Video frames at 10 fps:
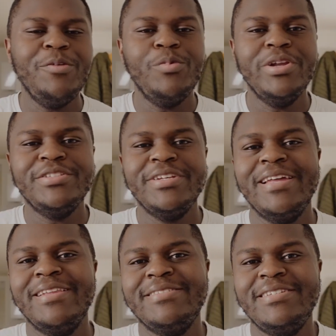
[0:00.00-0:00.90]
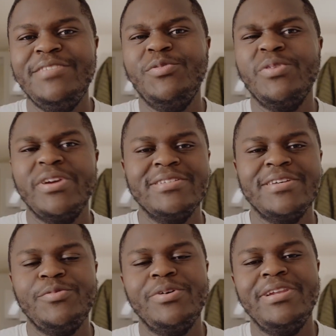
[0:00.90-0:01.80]
wanted to get the 64 gig because I
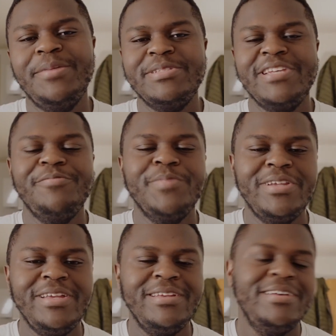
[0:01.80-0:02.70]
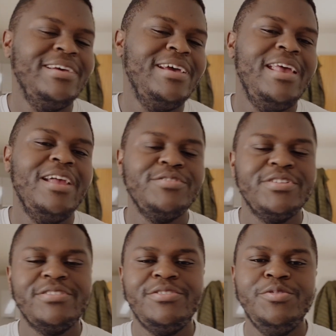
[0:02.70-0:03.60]
thought, let me save money and I'll
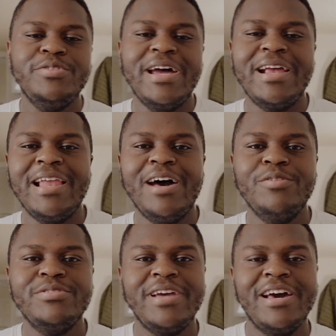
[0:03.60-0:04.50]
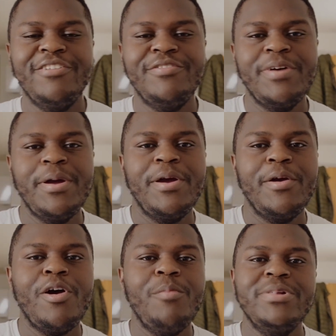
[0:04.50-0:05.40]
just use iCloud to kind of
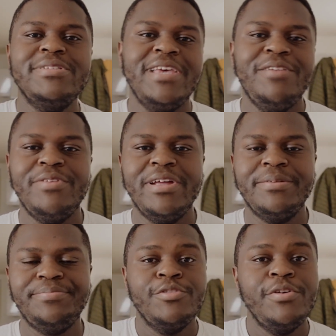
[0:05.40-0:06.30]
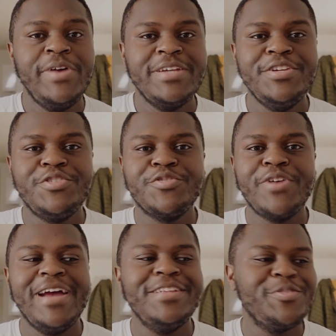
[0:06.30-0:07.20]
compensate for that. So I've actually
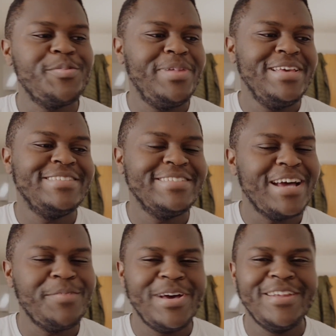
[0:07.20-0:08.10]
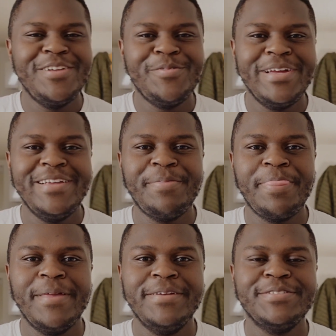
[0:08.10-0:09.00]
tried to replace this iPad in a way.
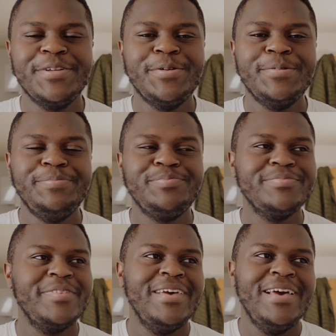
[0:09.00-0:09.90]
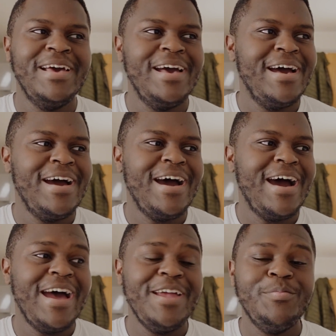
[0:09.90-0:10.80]
So
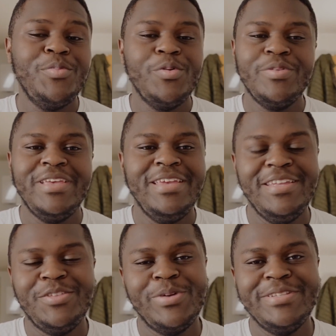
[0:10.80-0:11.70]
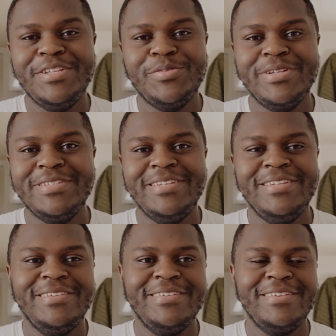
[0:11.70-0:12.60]
I bought the
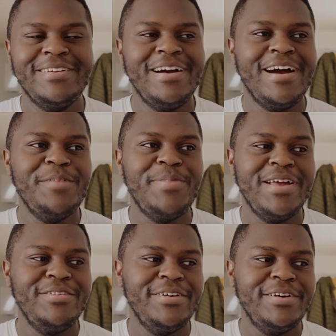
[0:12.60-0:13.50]
2020 iPad